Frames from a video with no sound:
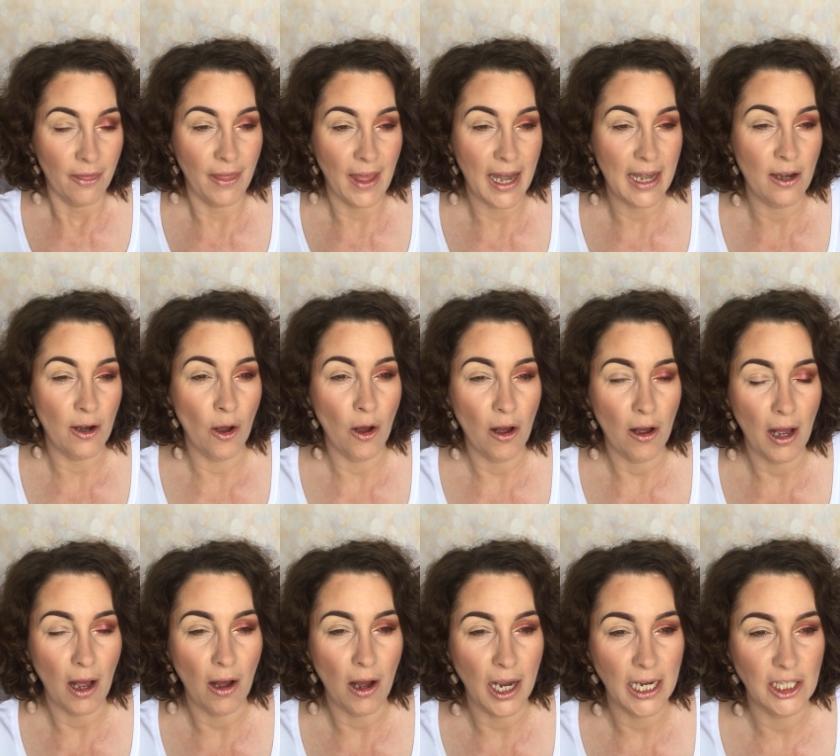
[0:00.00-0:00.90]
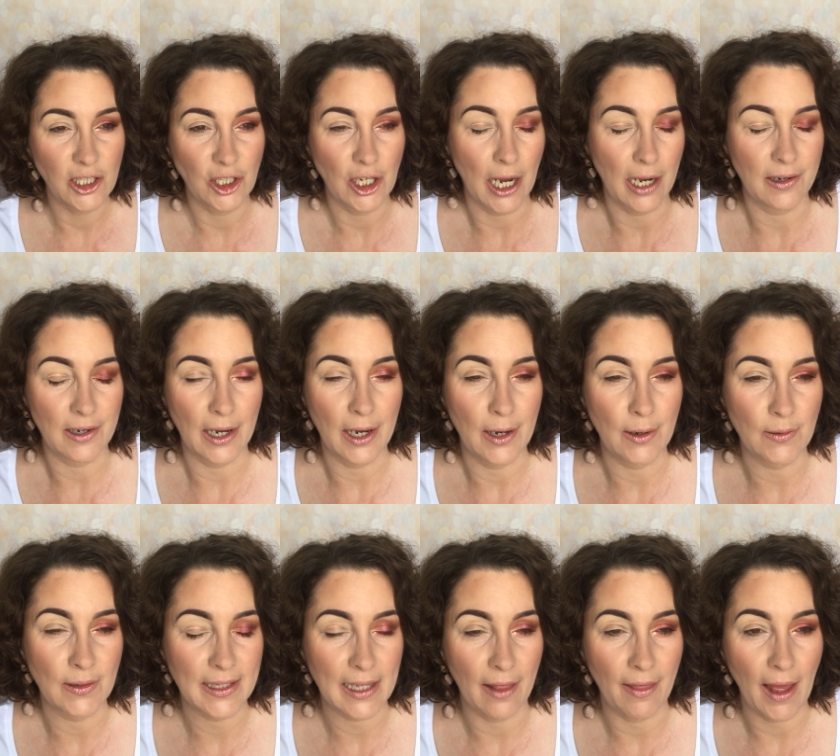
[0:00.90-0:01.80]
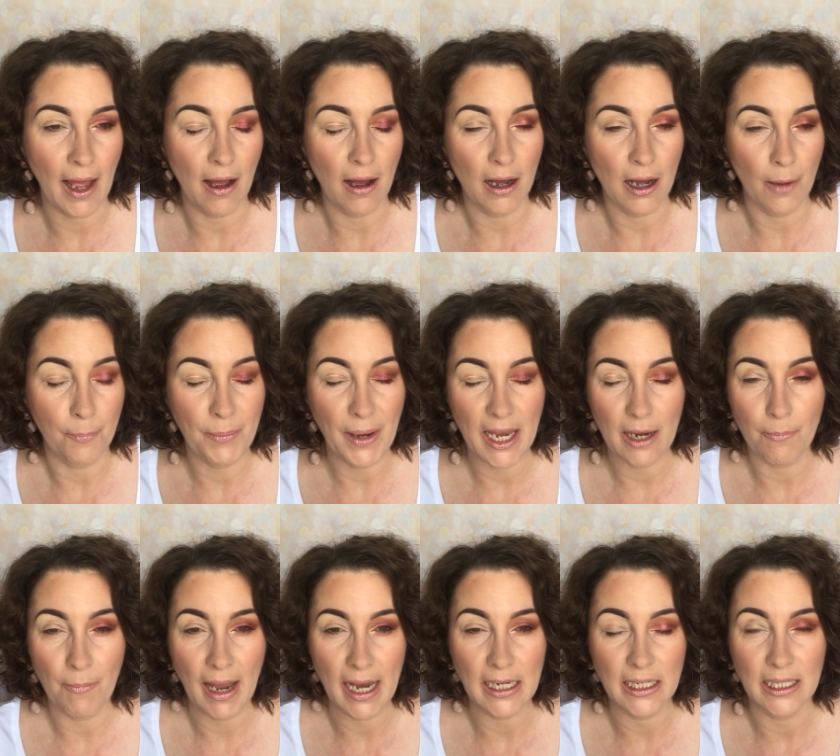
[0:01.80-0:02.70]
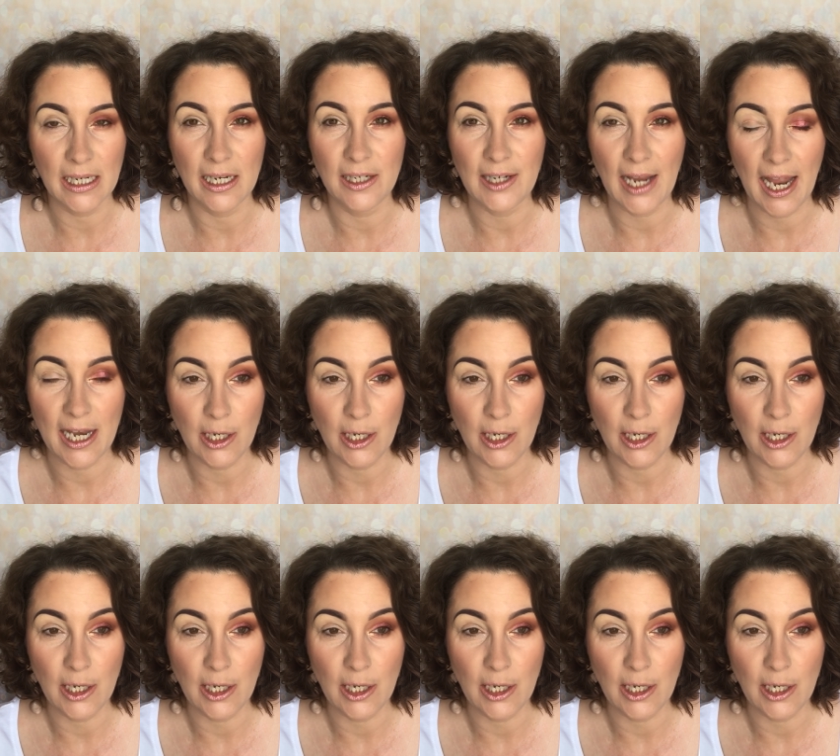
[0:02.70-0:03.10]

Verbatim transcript: They're not eyeshadows that are pigmented